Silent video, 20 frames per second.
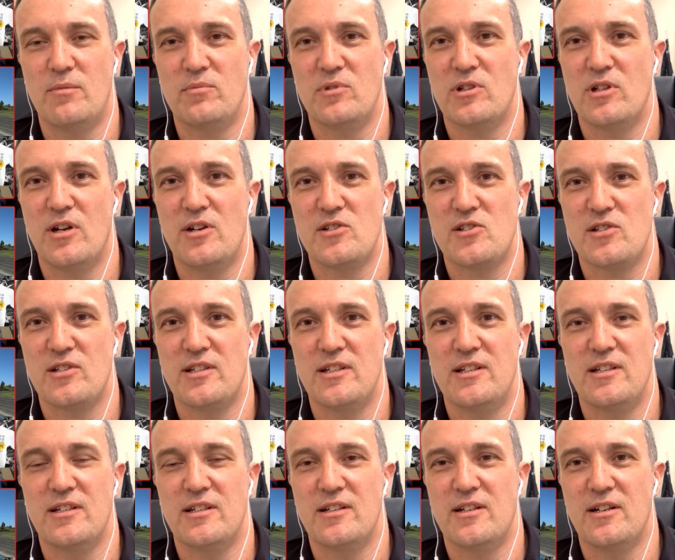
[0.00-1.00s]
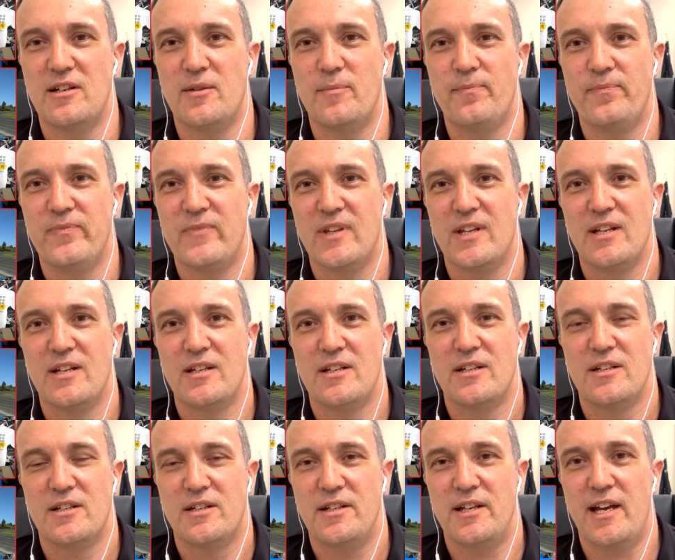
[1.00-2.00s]
closely, and
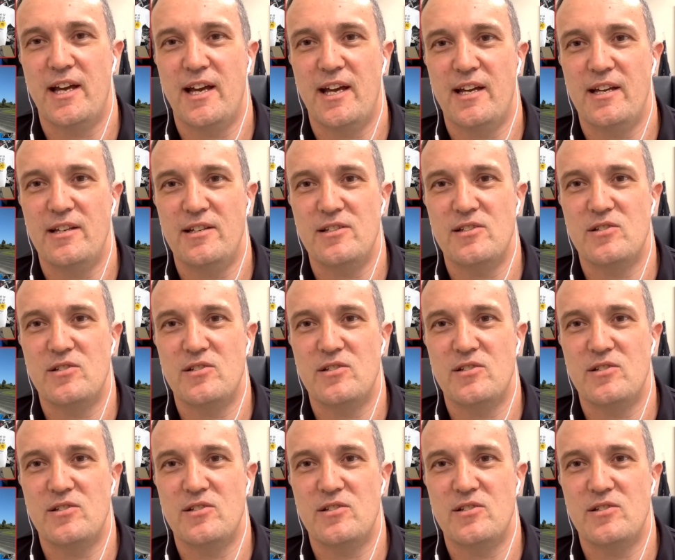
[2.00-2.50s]
yeah,